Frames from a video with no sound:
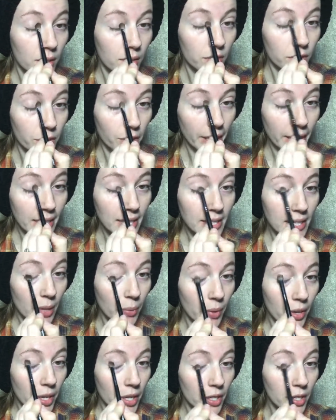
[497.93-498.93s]
So like I said,
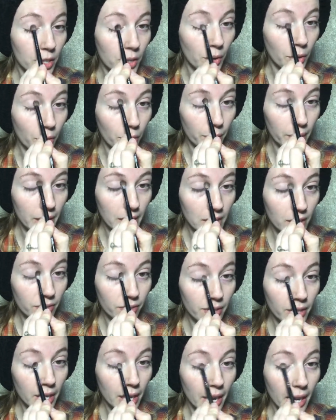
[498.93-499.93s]
we're gonna do 3
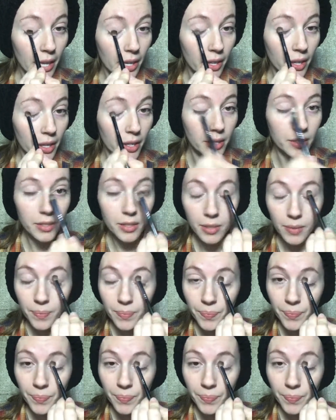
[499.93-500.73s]
different eye looks